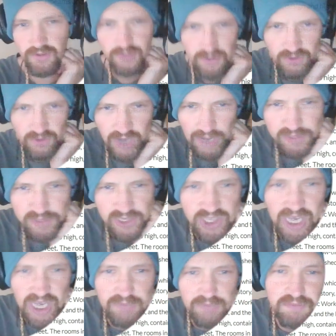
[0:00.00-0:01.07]
crappy,
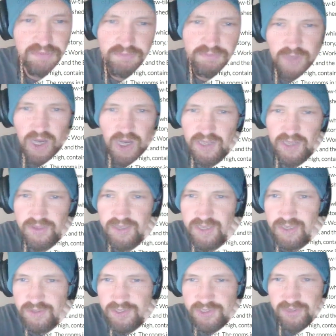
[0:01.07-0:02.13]
shabby hut
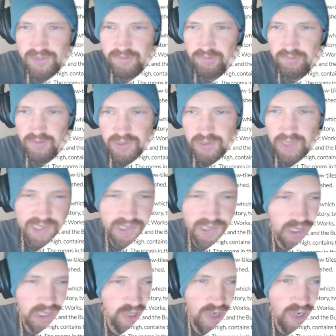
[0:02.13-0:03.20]
here. This is a real nice
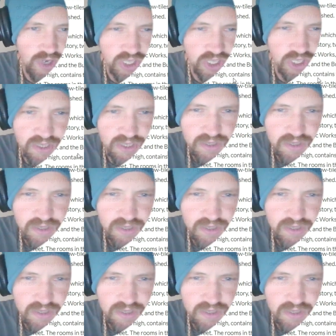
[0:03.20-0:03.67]
construction.